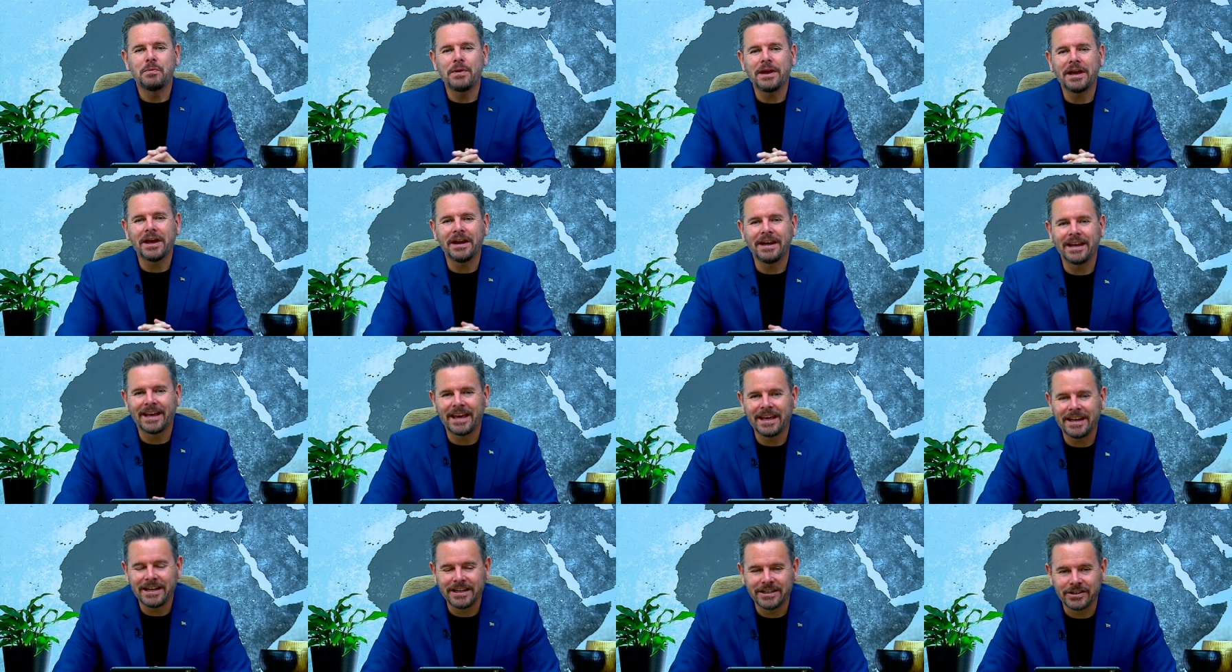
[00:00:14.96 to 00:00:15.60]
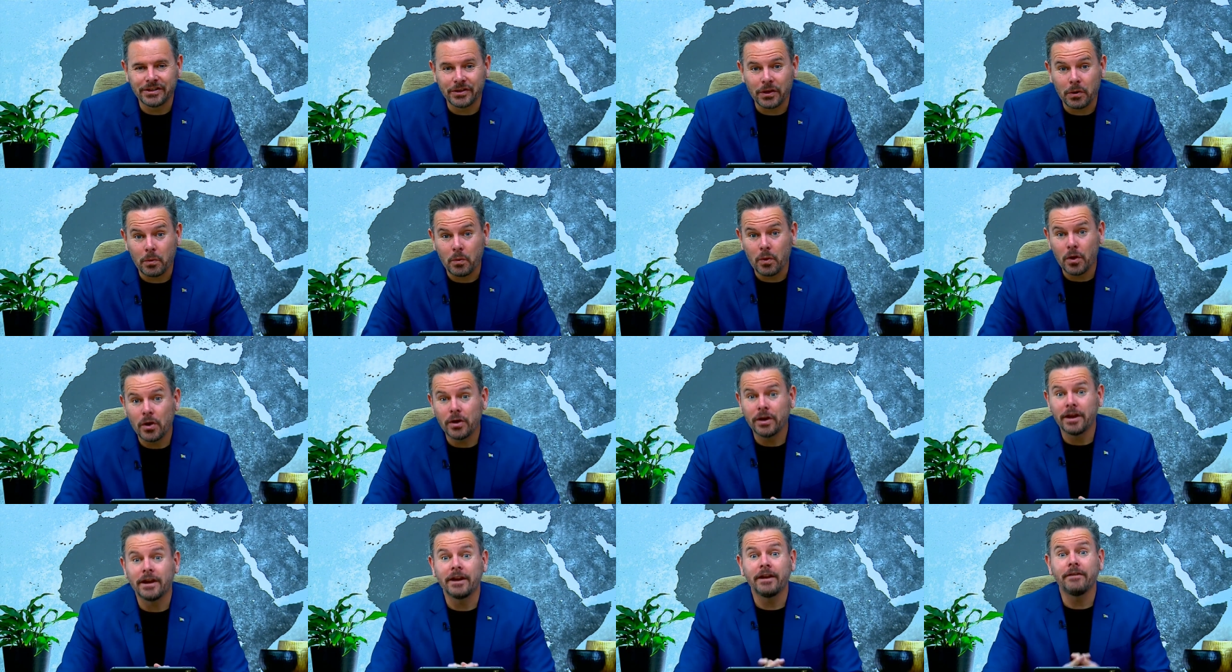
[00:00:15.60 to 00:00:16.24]
we're going to get into the
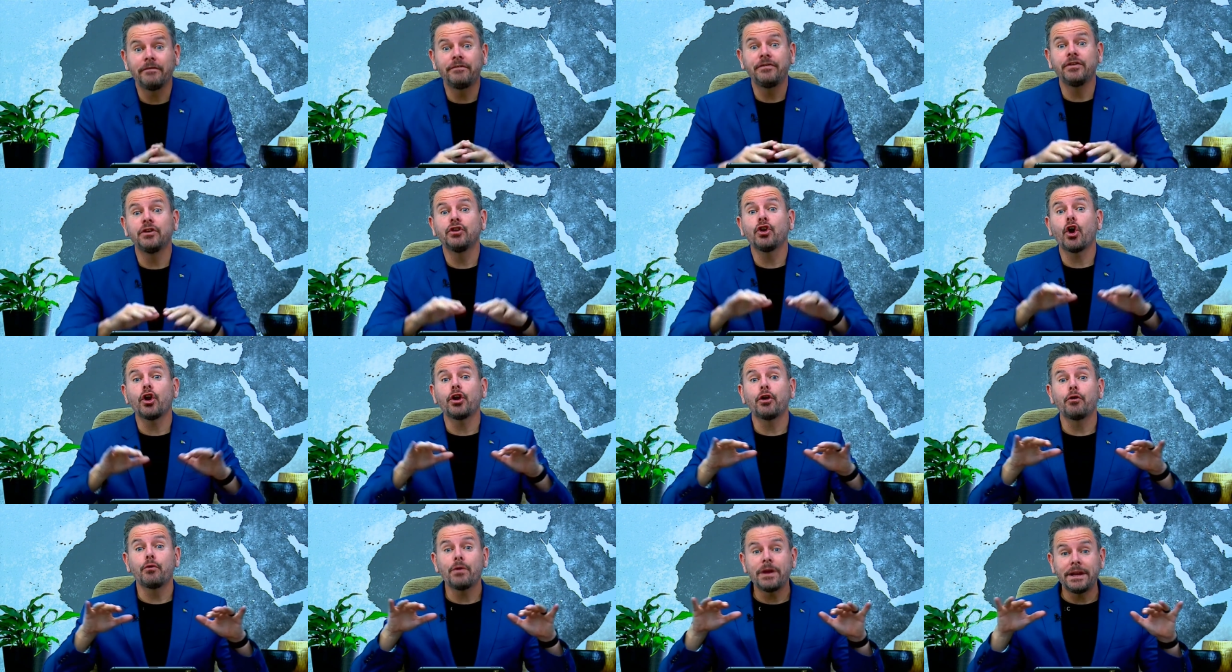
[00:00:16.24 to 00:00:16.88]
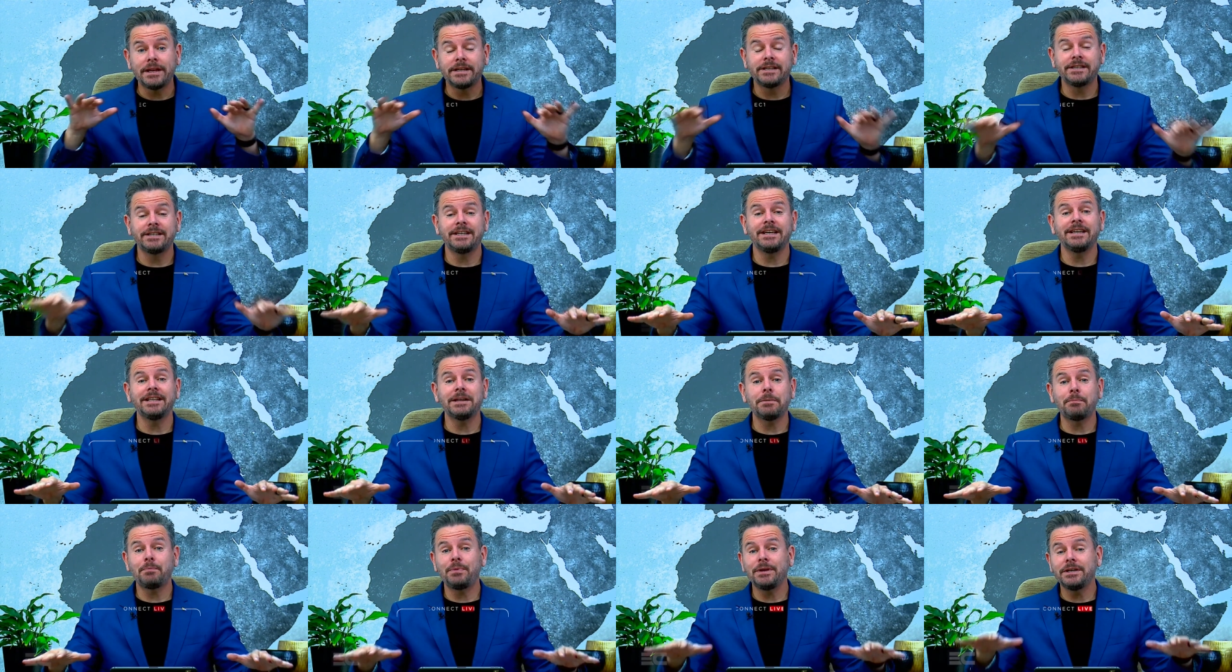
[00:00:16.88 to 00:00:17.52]
word. And if you're not already
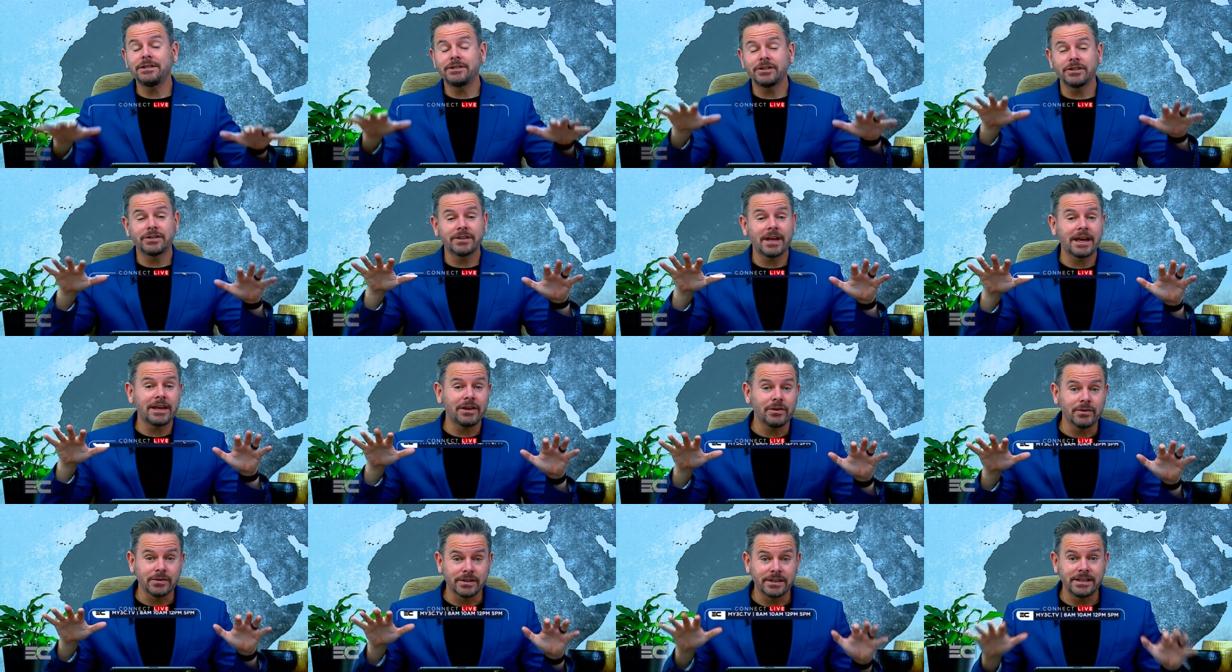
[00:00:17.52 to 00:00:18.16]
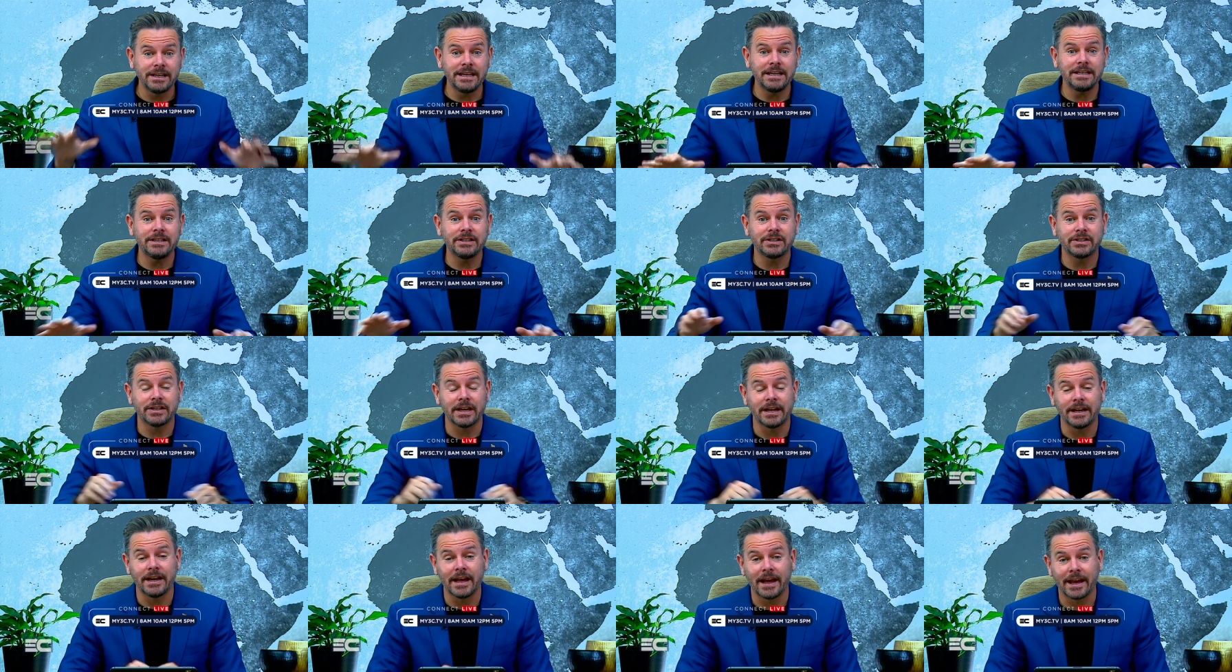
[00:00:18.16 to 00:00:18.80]
seated, please just take your
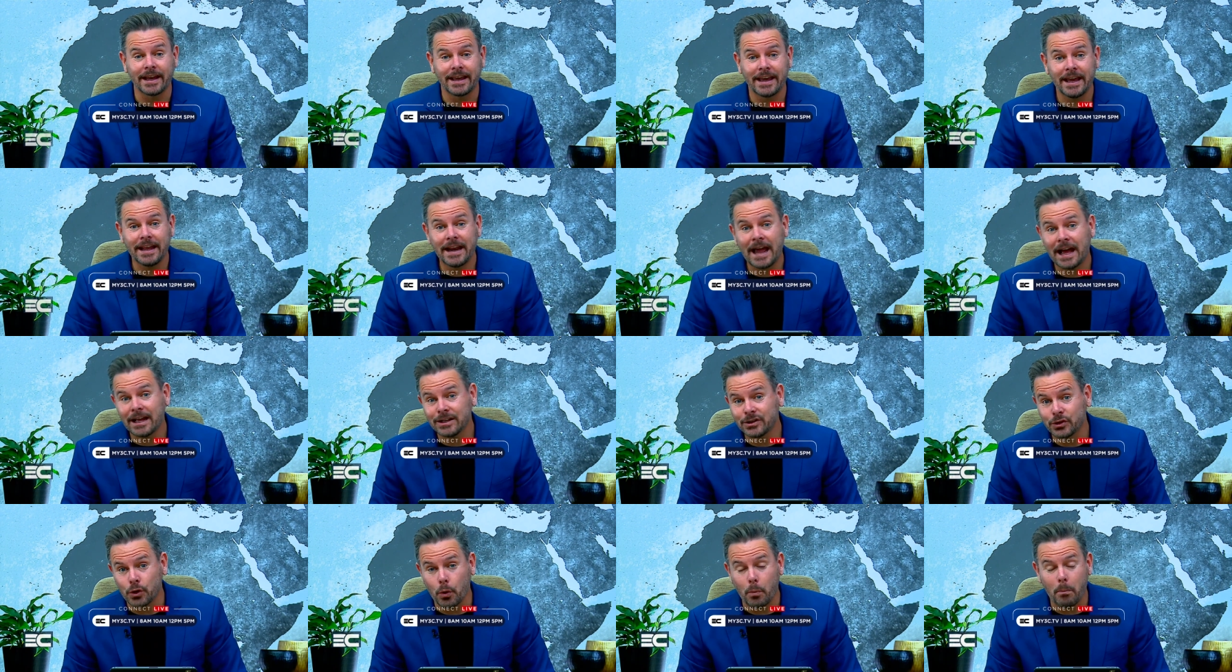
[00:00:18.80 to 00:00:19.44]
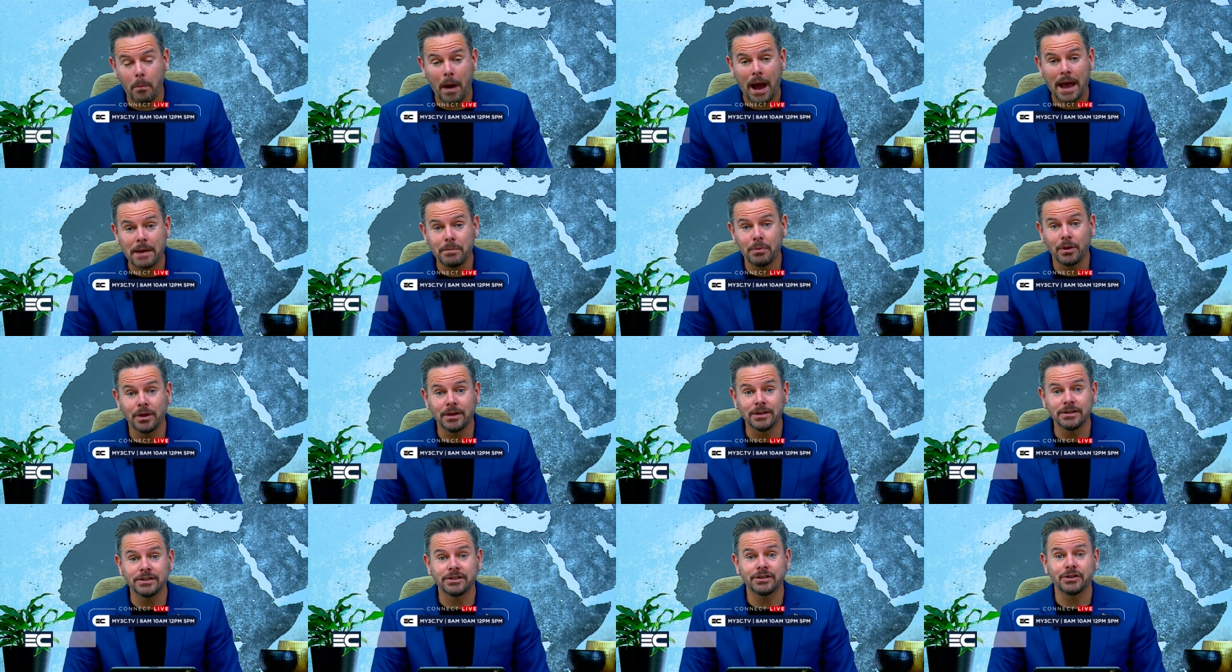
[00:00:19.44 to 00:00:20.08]
seats and uh, get out your
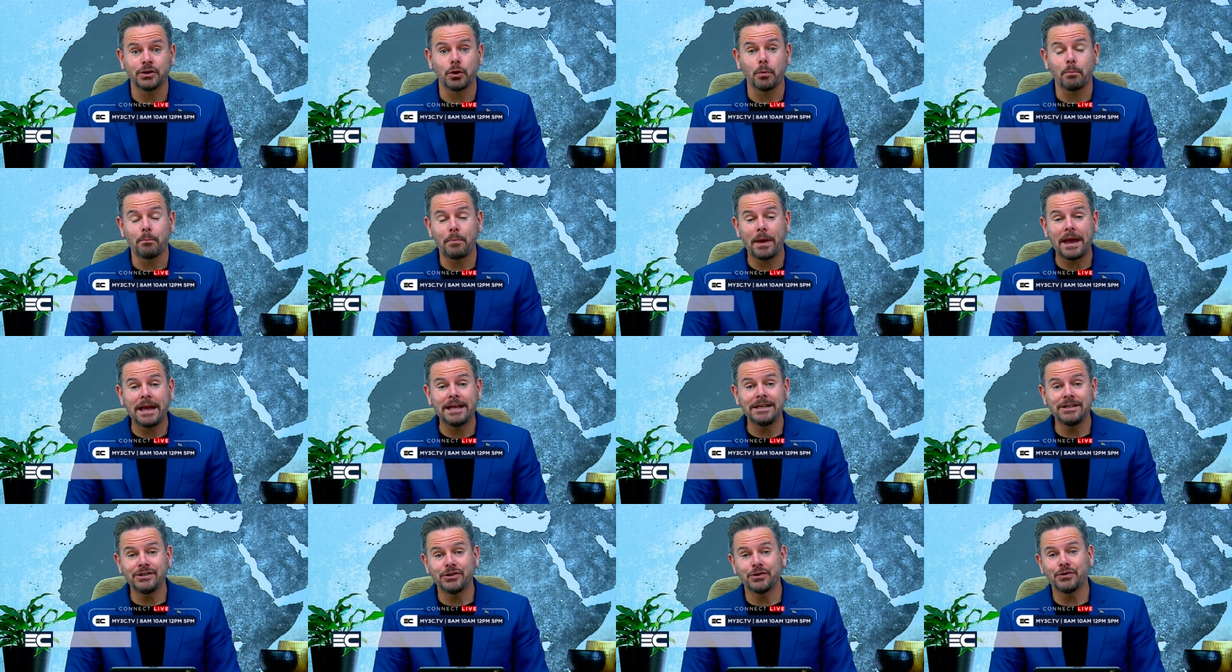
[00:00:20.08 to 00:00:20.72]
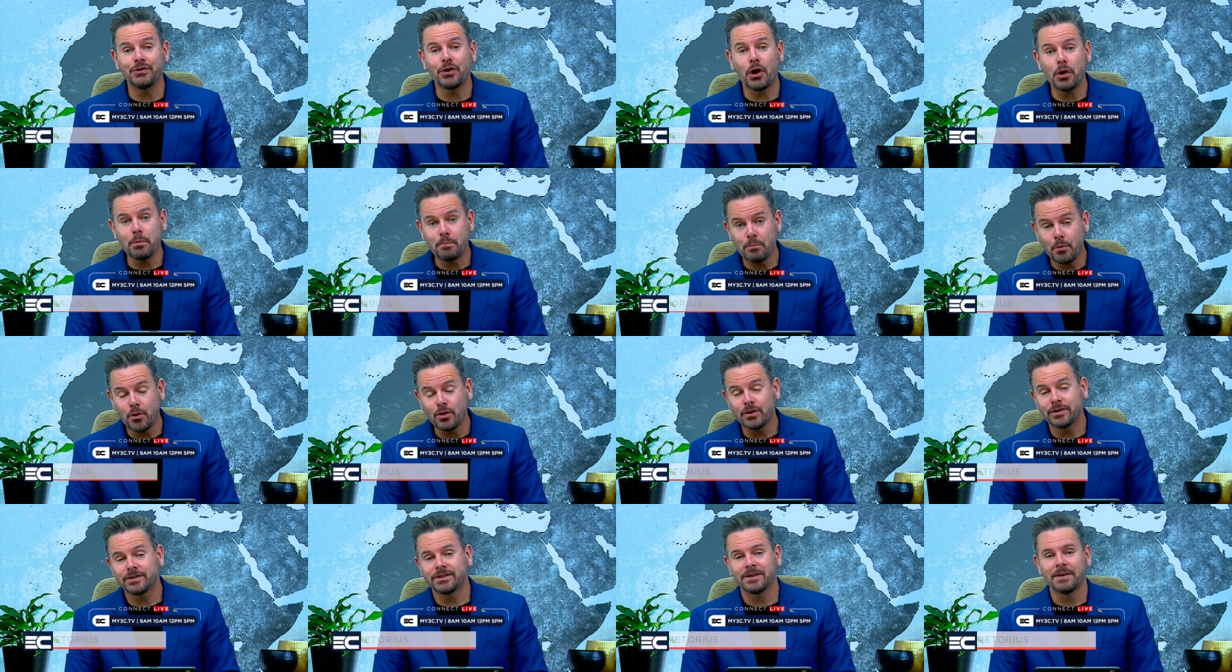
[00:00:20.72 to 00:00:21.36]
Bibles, your pens, your
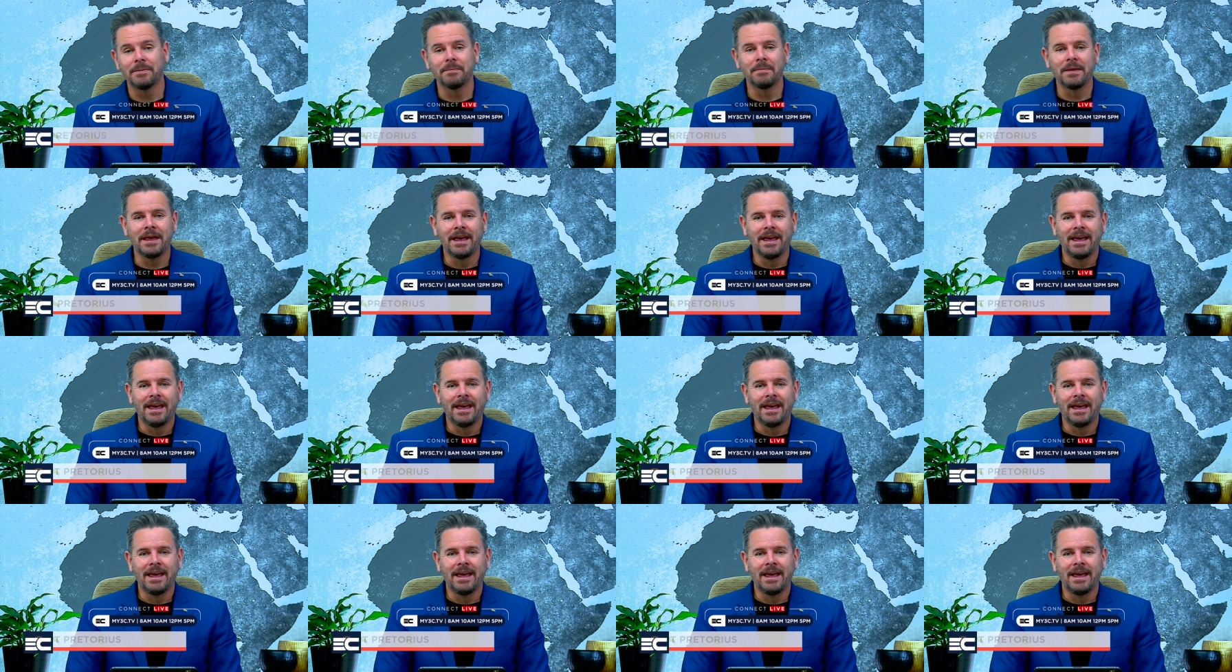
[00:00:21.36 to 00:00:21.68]
notebooks